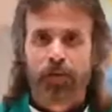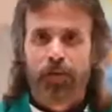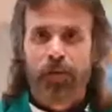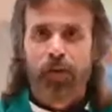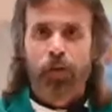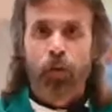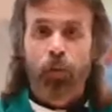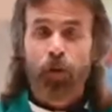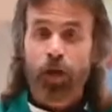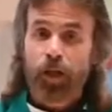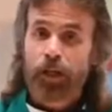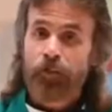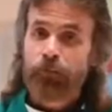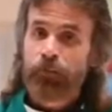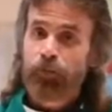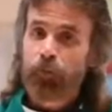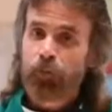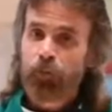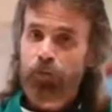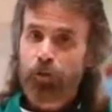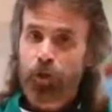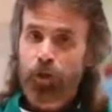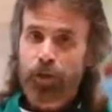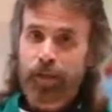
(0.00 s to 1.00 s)
Well, if you
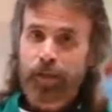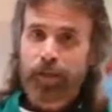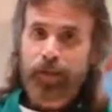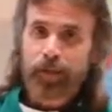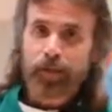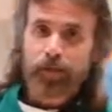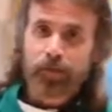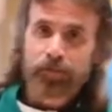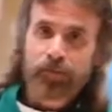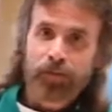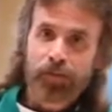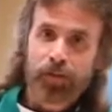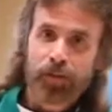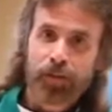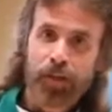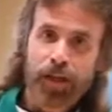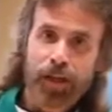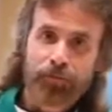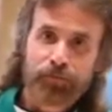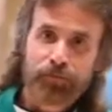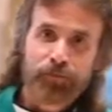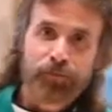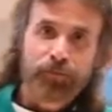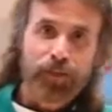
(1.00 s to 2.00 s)
look here to the left
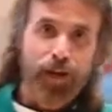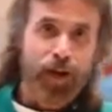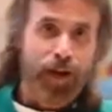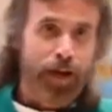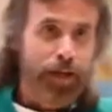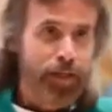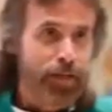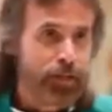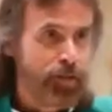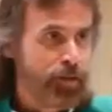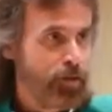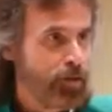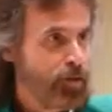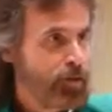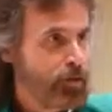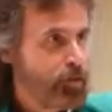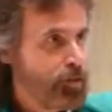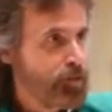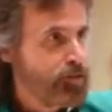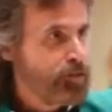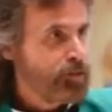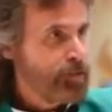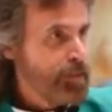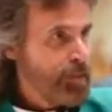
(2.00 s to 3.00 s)
side here, you'll
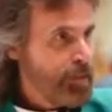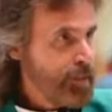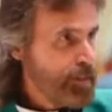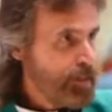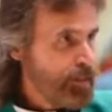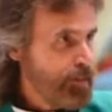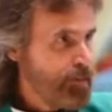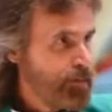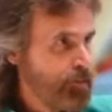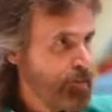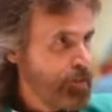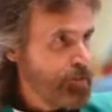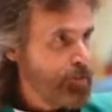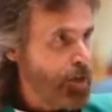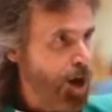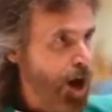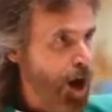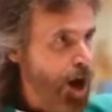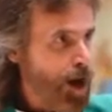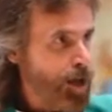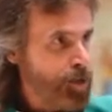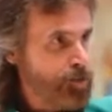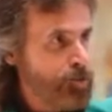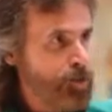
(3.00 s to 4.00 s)
see here this
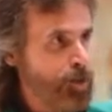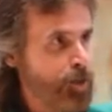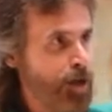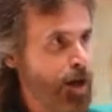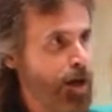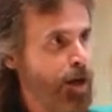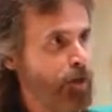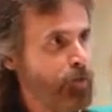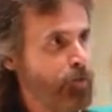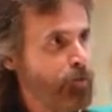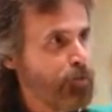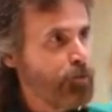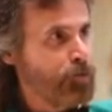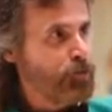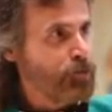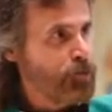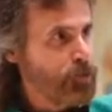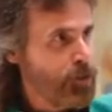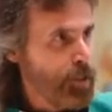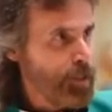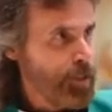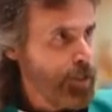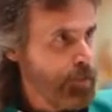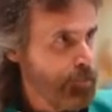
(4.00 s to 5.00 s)

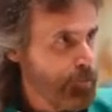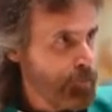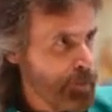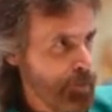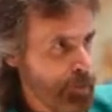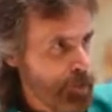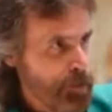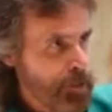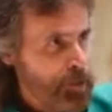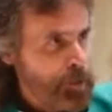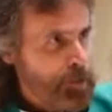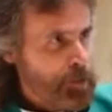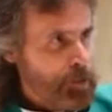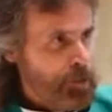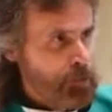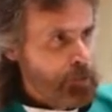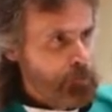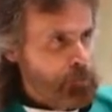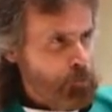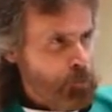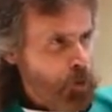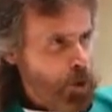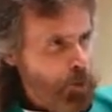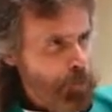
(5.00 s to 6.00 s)
octagonal-shaped,
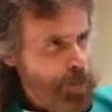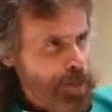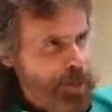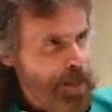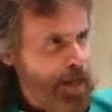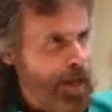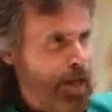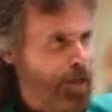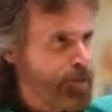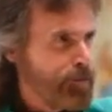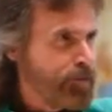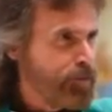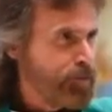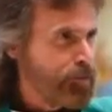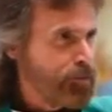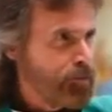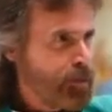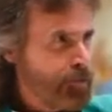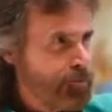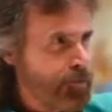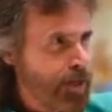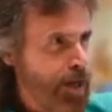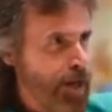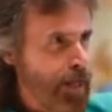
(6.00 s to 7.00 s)
Romanesque
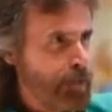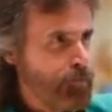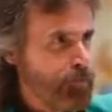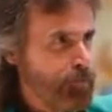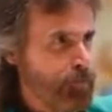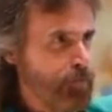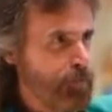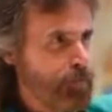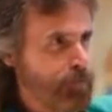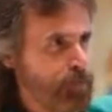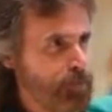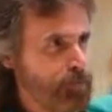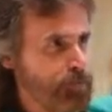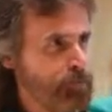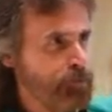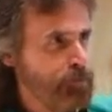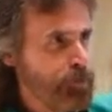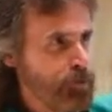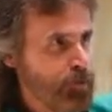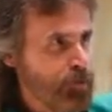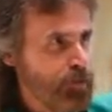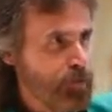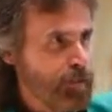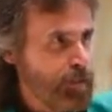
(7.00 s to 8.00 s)
revivalist
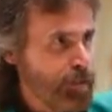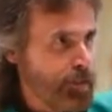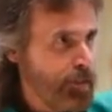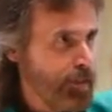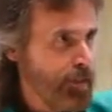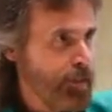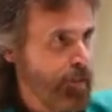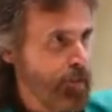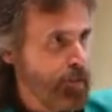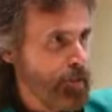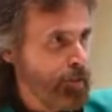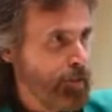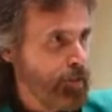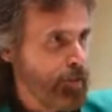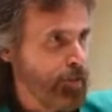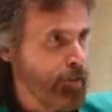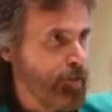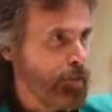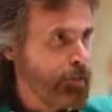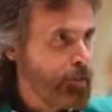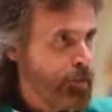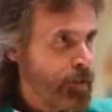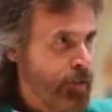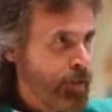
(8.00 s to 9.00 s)
building here,
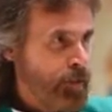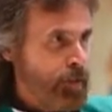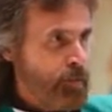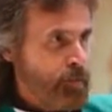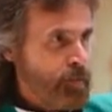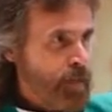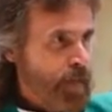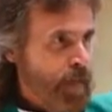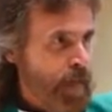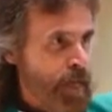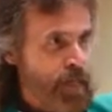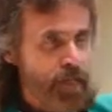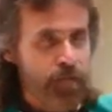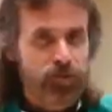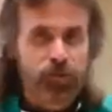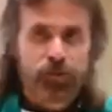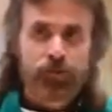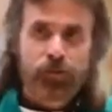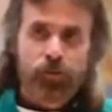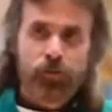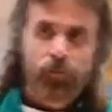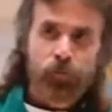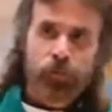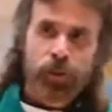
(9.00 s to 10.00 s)
and it's
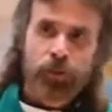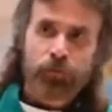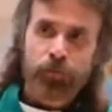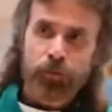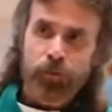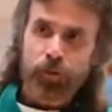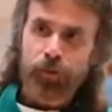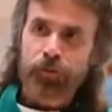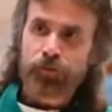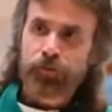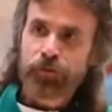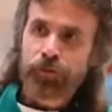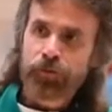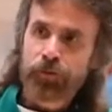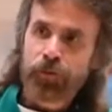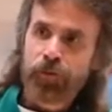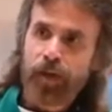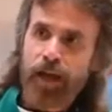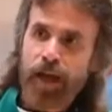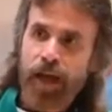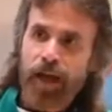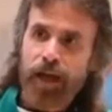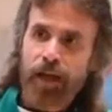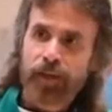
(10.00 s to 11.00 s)
referred to
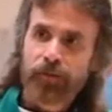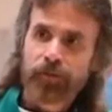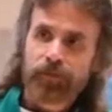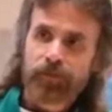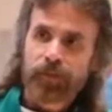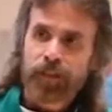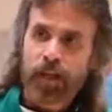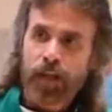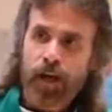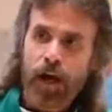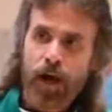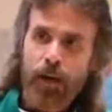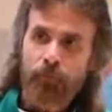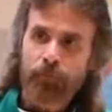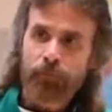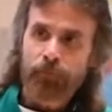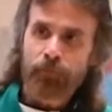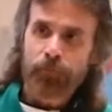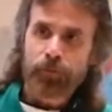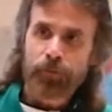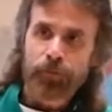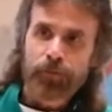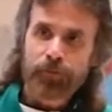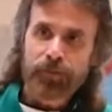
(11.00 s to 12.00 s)
as
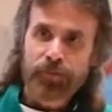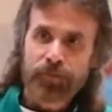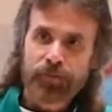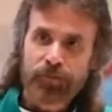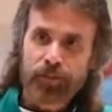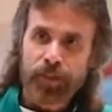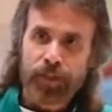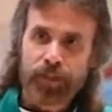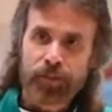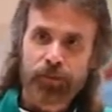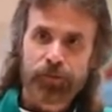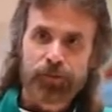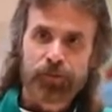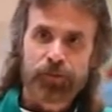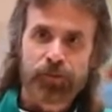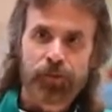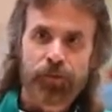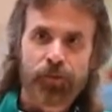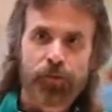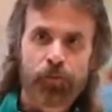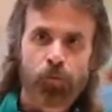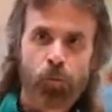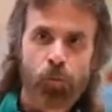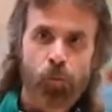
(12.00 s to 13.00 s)
Comfort
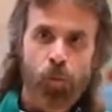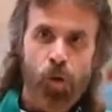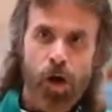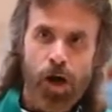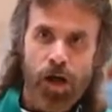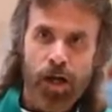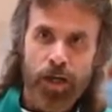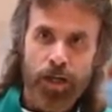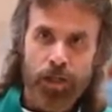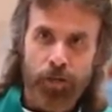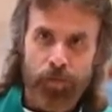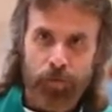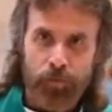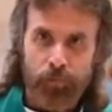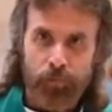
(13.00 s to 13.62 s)
Station 1.